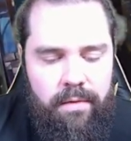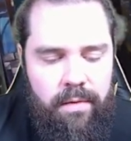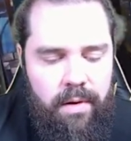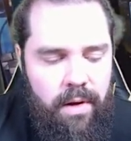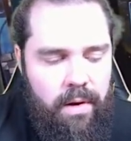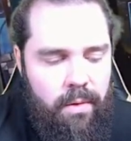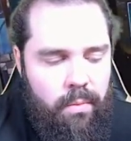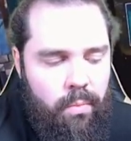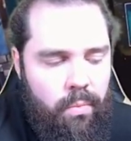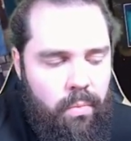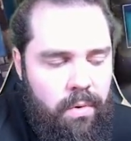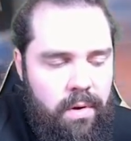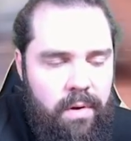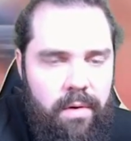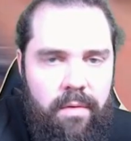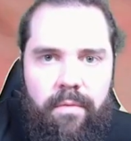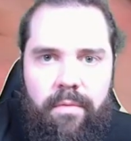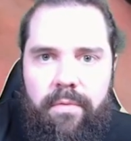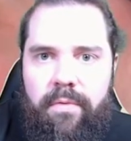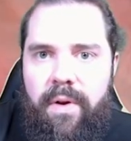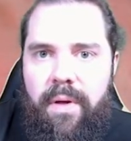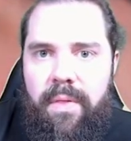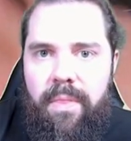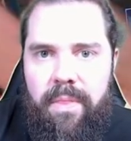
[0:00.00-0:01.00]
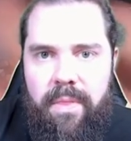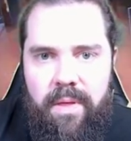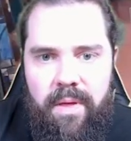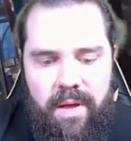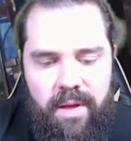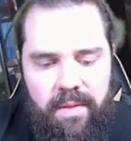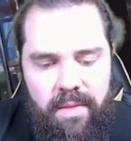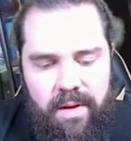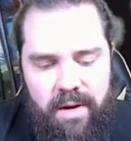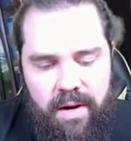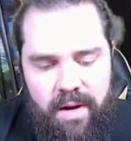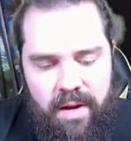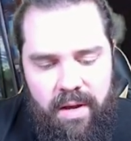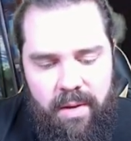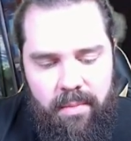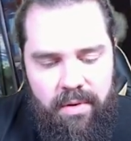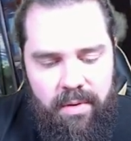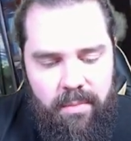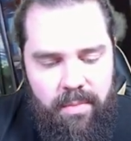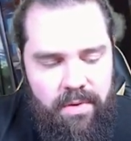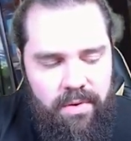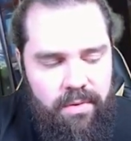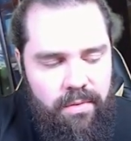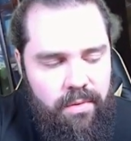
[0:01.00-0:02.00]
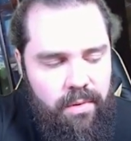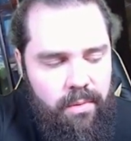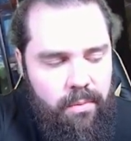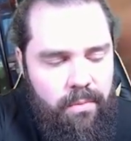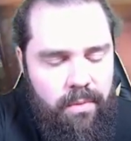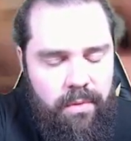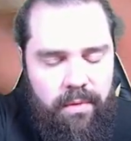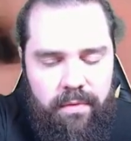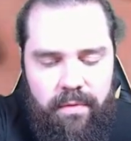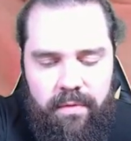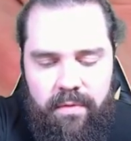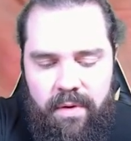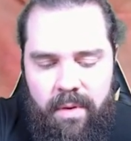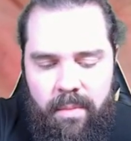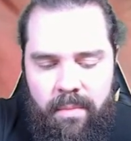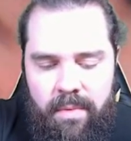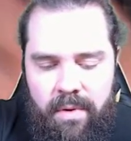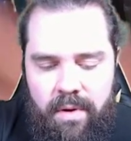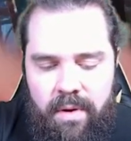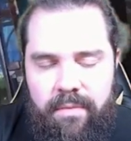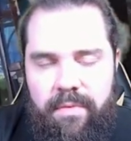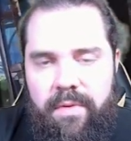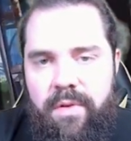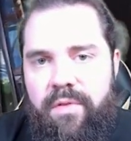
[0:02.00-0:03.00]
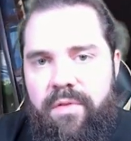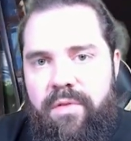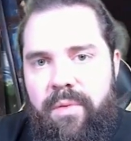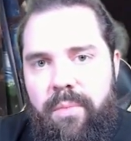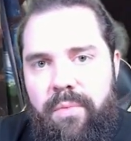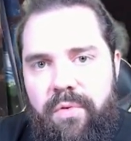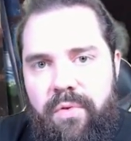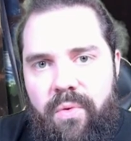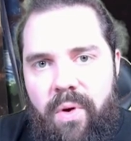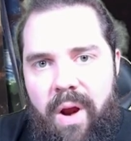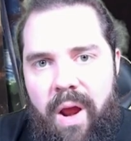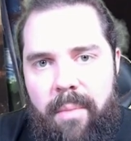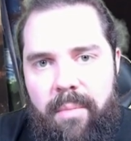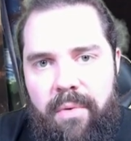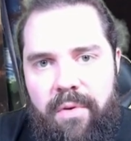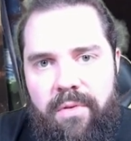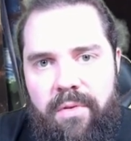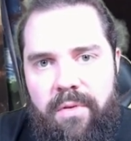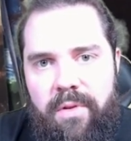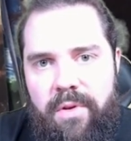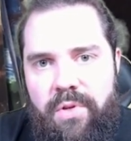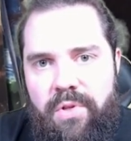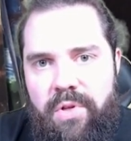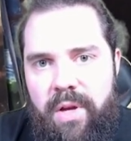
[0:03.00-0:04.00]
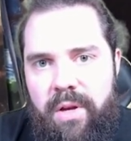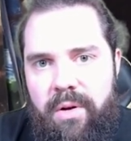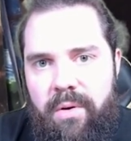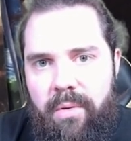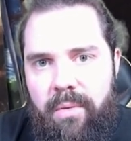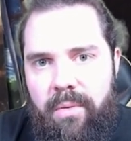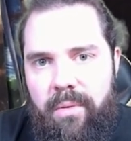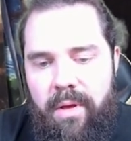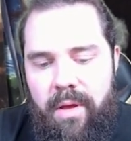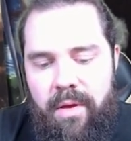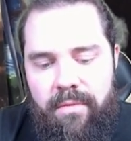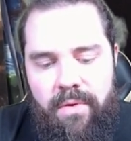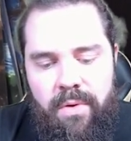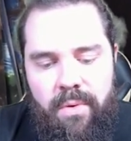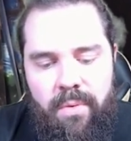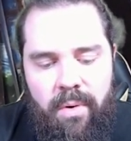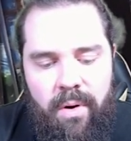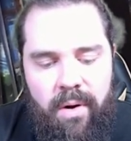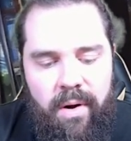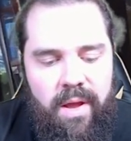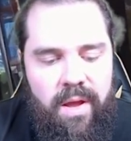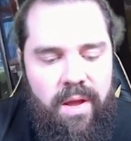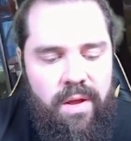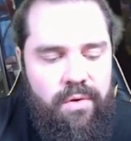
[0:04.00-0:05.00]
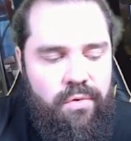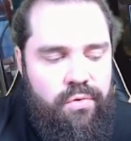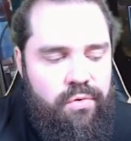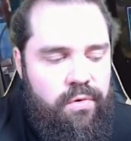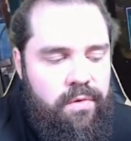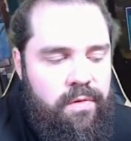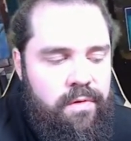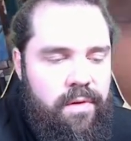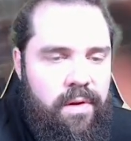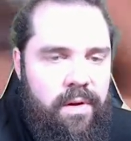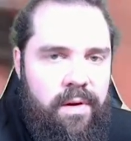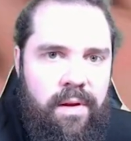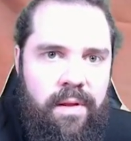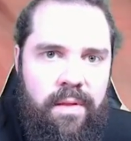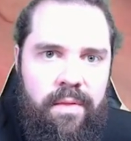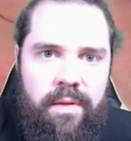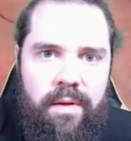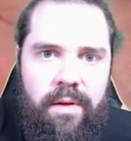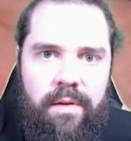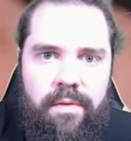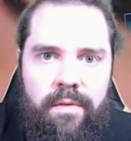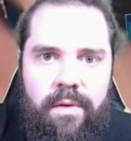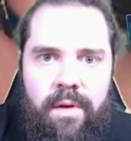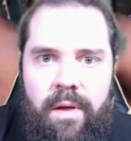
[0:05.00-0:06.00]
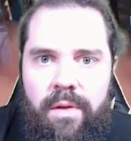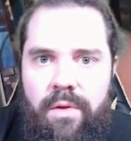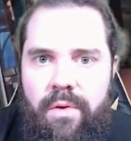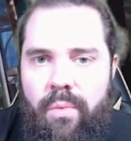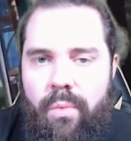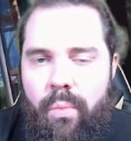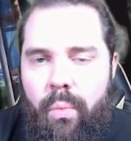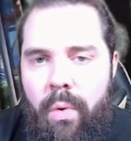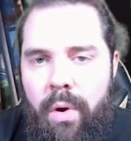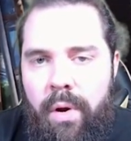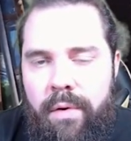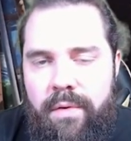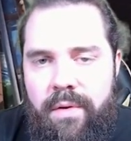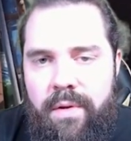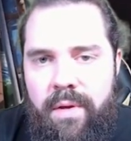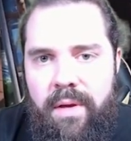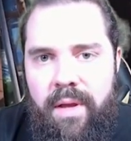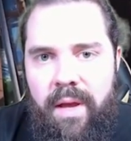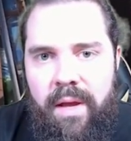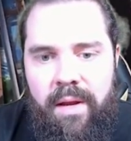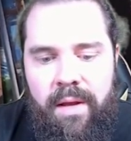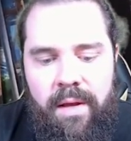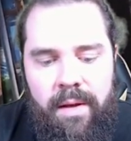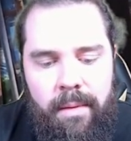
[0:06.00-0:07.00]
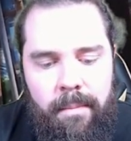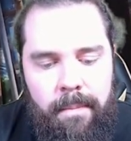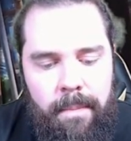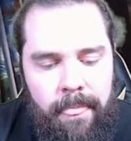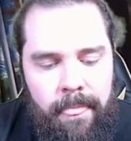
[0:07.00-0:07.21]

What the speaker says: Now, one fun thing that I'm going to be doing with some of the subscribers to the channel, if you are interested in this and you want to get in,